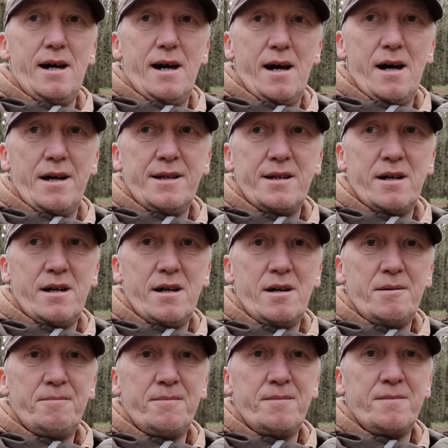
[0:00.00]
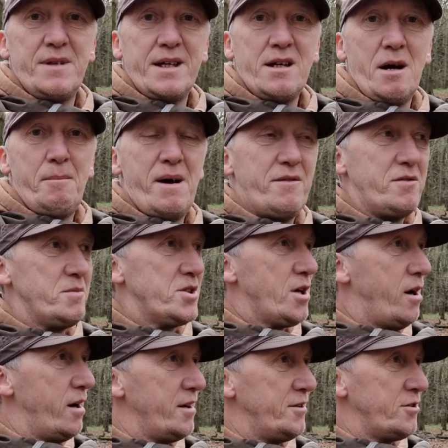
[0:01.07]
And they come back from
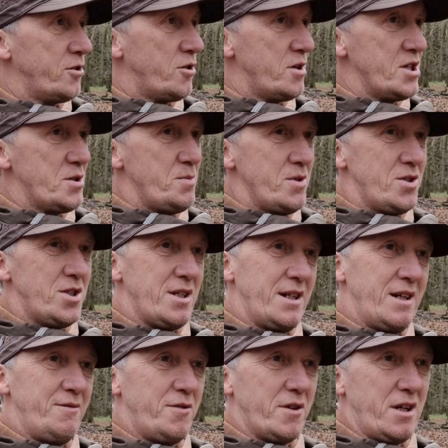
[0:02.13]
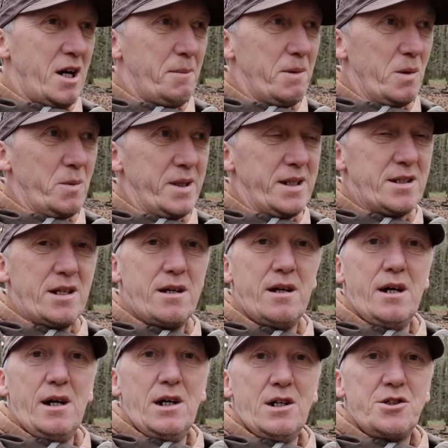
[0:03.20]
Thailand at Christmas and then for a couple of weeks
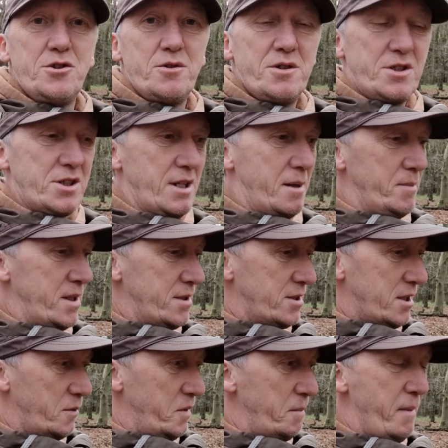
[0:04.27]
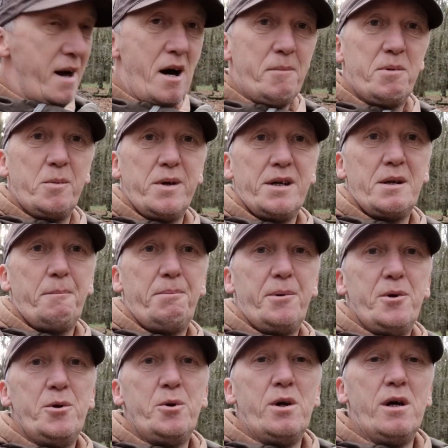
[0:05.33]
during the summer. So we met up and we had a
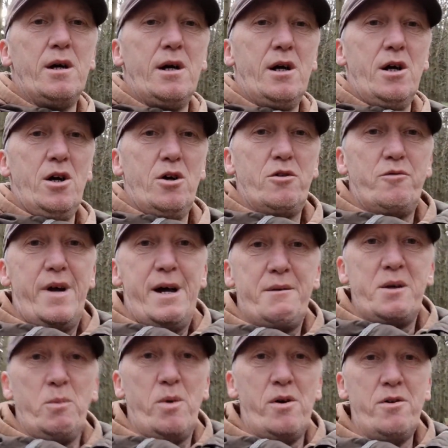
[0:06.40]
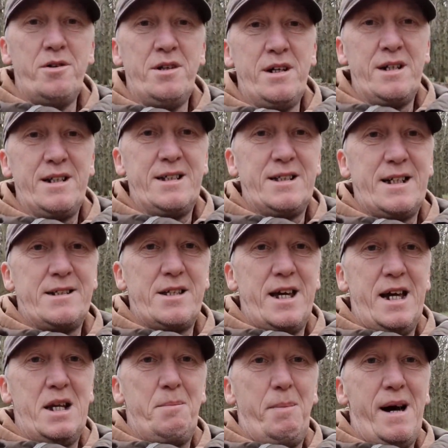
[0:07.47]
brew at Rowney Warren, and he's had to
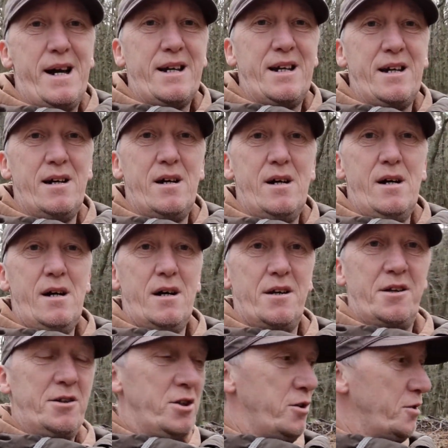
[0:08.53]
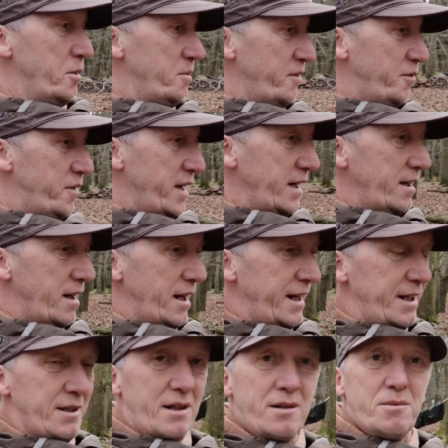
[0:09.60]
head back. And I knew that my friend
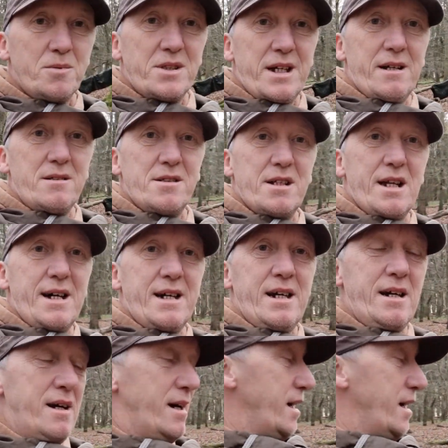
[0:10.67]
Glyn was out today.